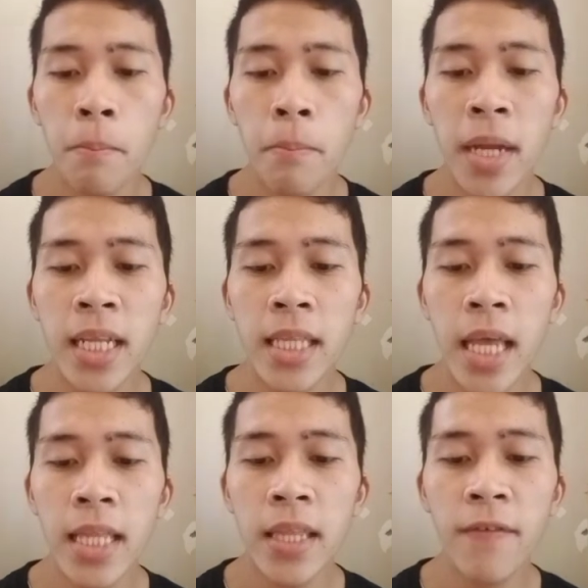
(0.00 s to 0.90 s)

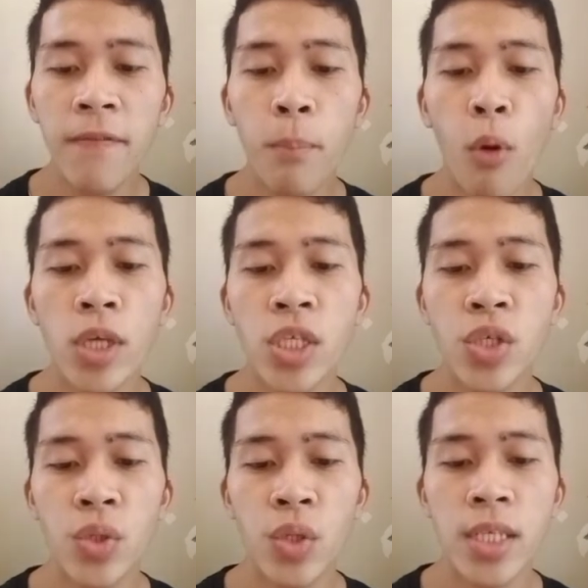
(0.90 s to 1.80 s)
meditative
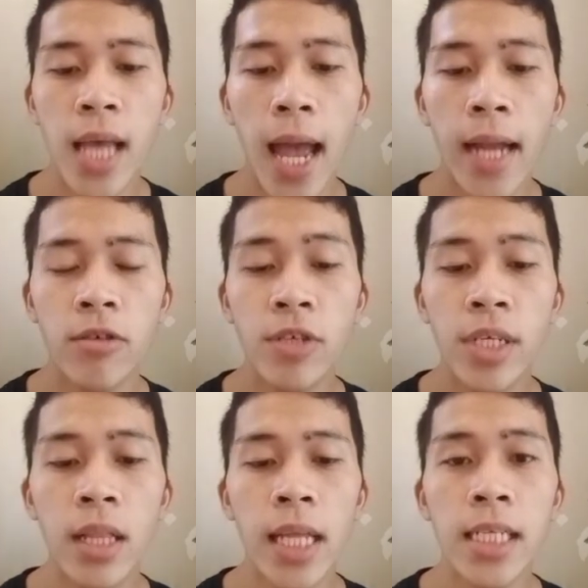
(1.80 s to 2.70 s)
postures, and
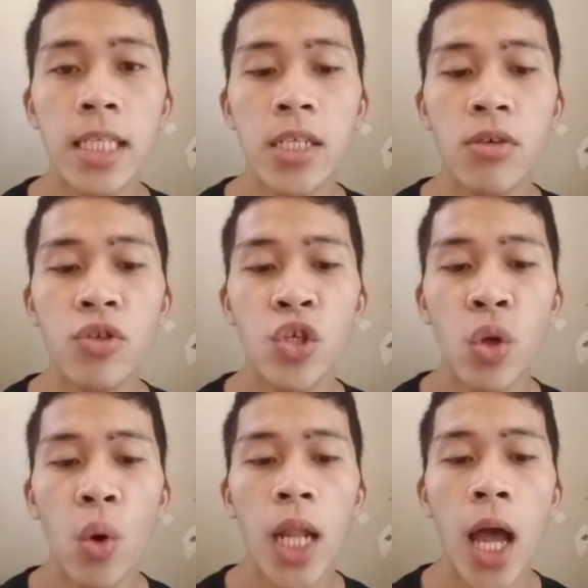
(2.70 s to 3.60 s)
regulated
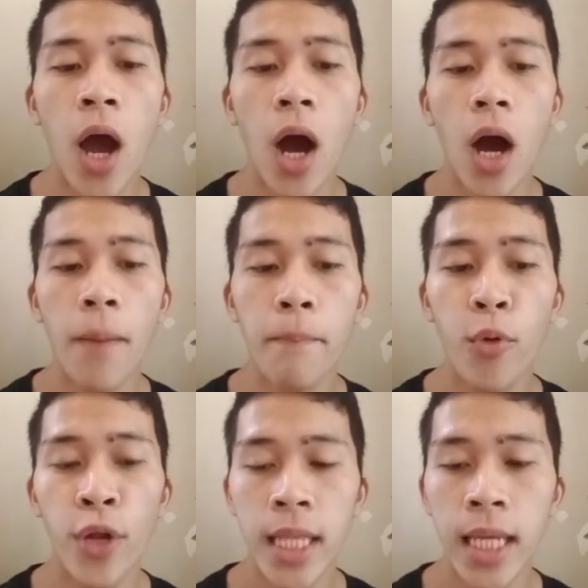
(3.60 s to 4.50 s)
control of
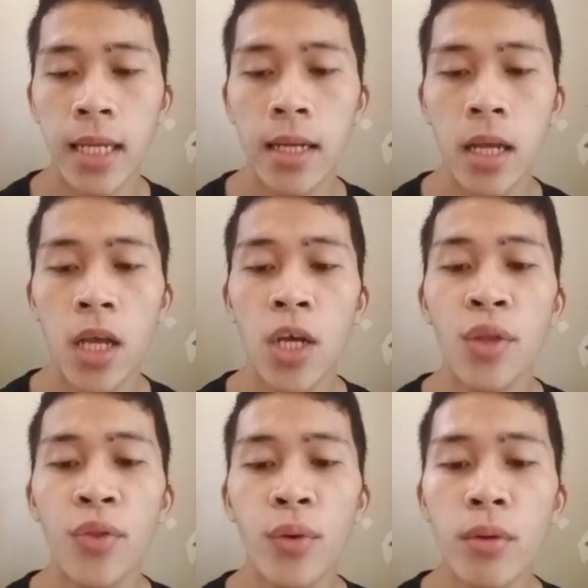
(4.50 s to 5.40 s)
breathing.
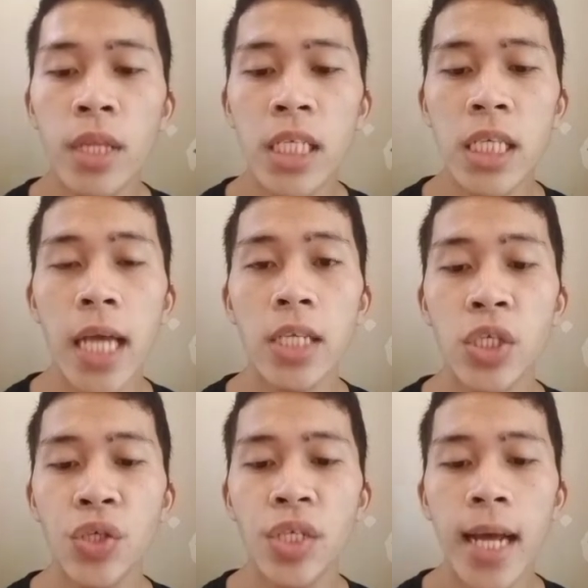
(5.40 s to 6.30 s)
Through this
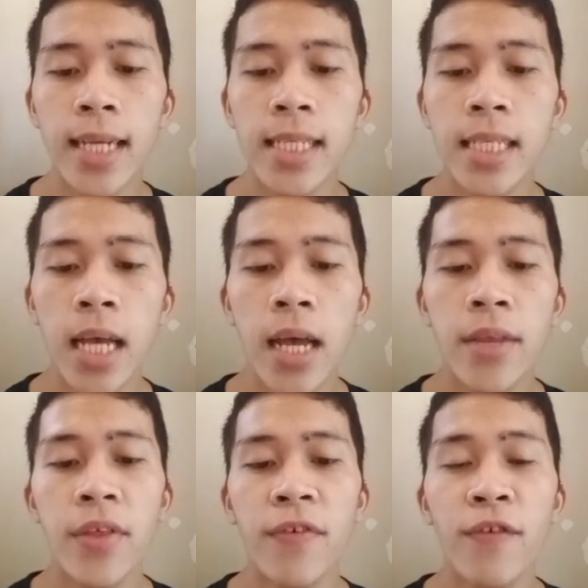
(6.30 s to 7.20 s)
exercise,
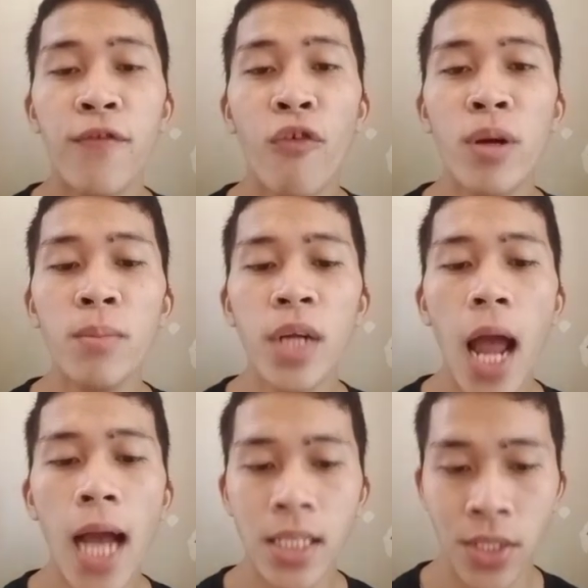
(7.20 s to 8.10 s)
the performer
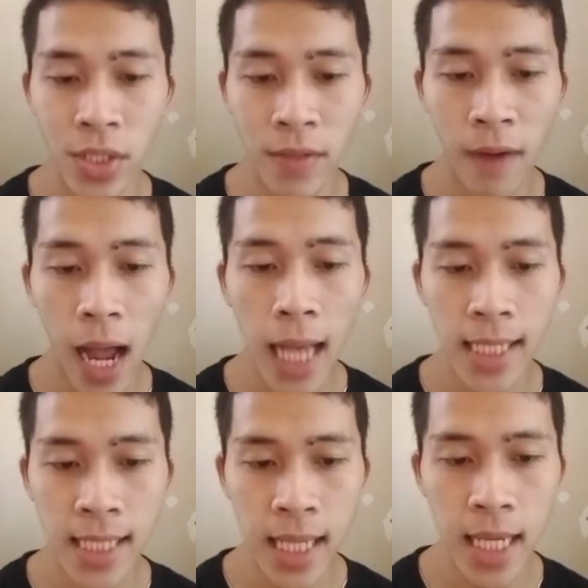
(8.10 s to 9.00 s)
achieves a
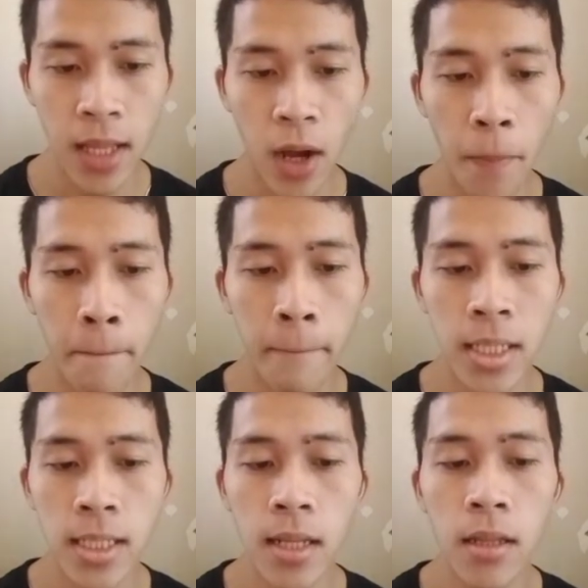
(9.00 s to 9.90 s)
state of
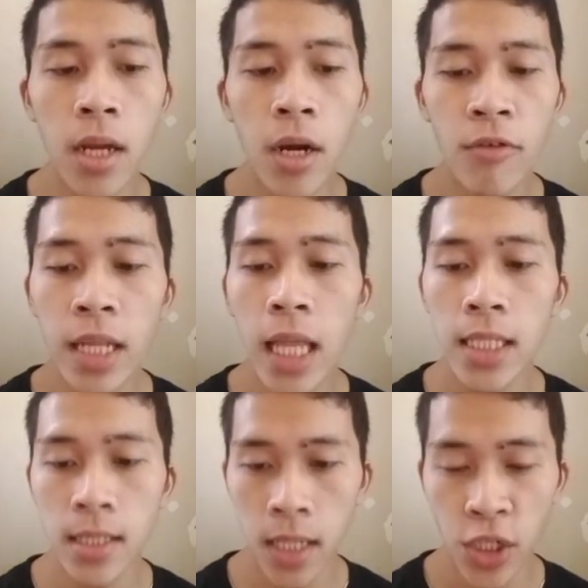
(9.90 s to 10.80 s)
mental
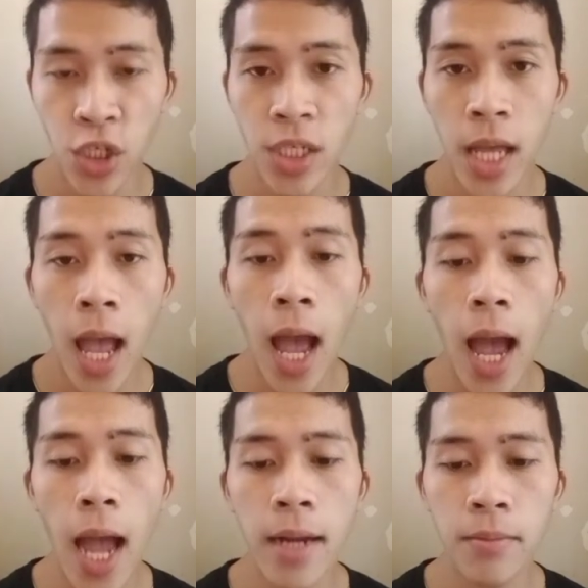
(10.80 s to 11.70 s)
relaxation
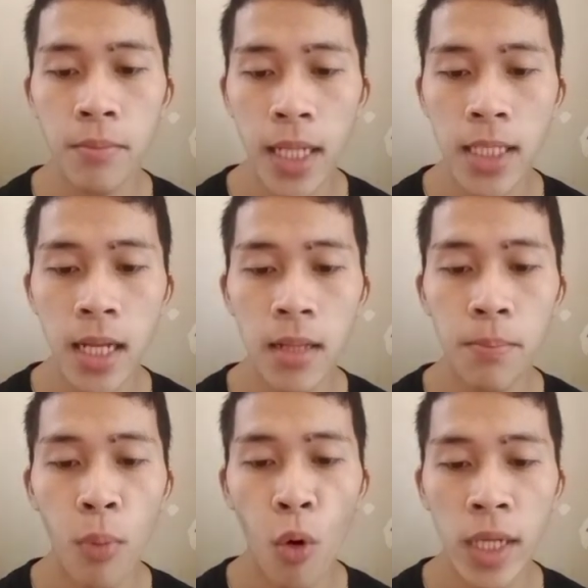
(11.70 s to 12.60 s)
and mental
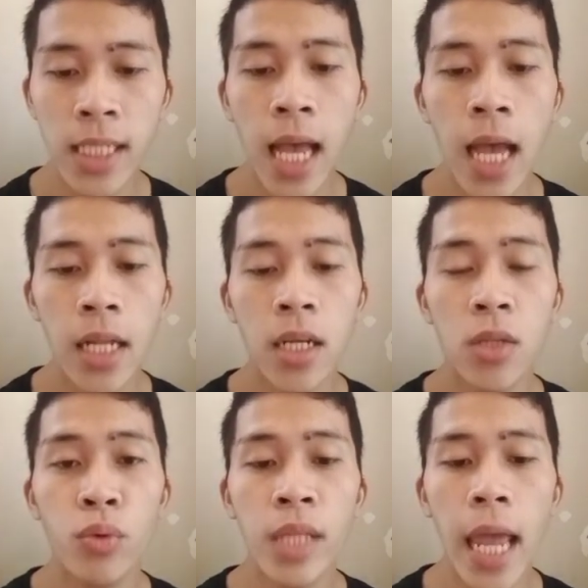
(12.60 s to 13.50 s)
poise
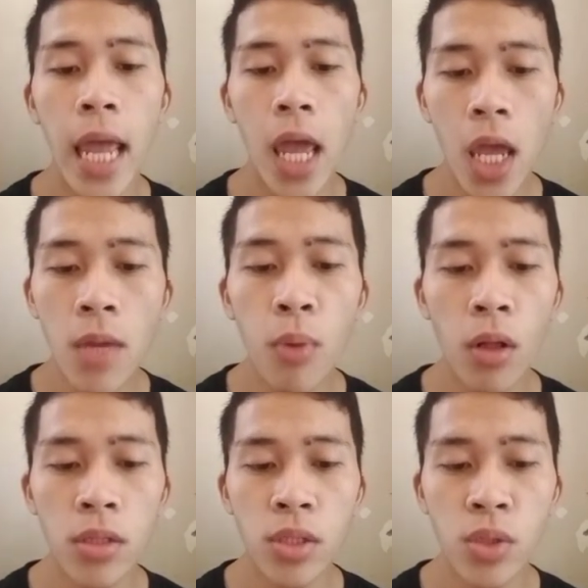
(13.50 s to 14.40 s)
that would
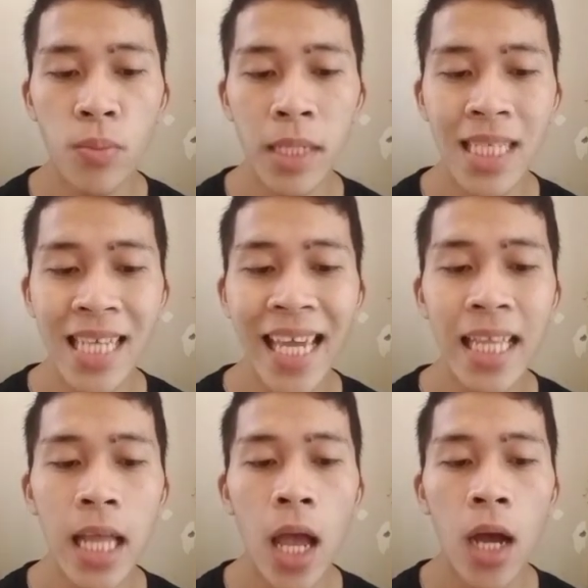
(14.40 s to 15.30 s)
able to
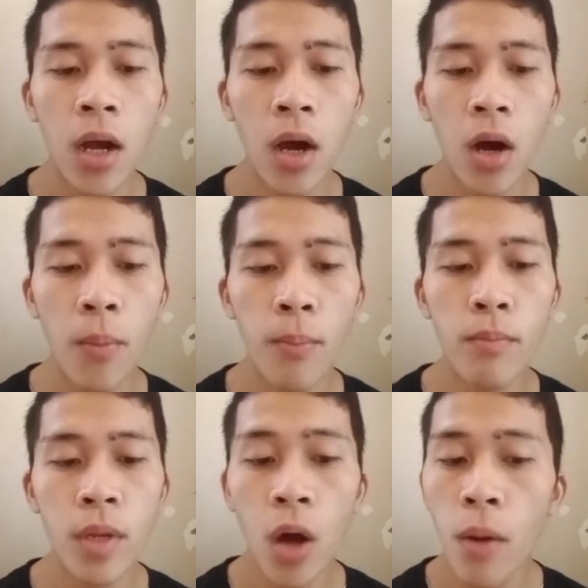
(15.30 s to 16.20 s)
maintain
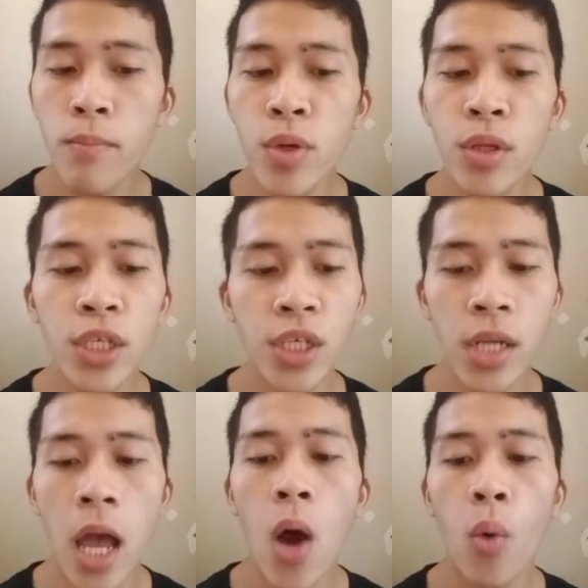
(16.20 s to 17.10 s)
com-
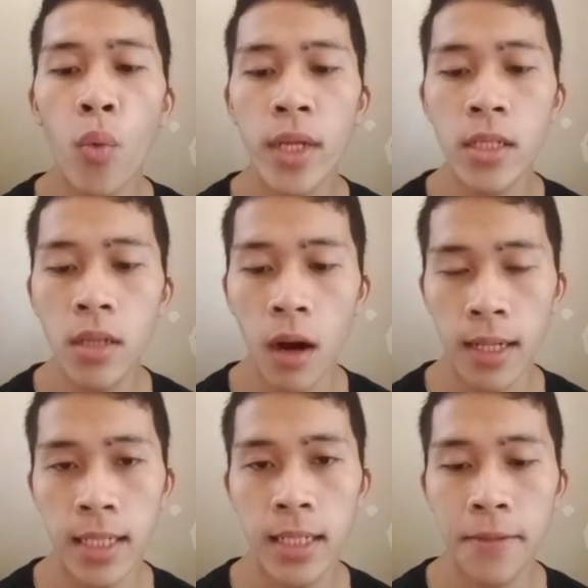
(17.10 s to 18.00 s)
communion with God.